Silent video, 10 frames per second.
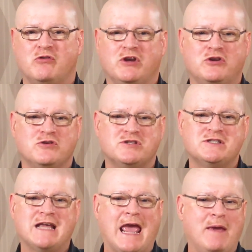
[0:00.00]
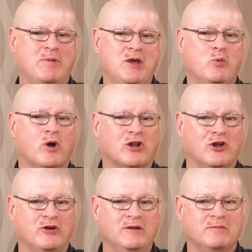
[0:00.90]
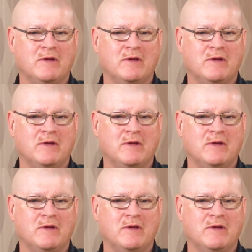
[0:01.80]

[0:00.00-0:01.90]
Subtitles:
reduces AP workload,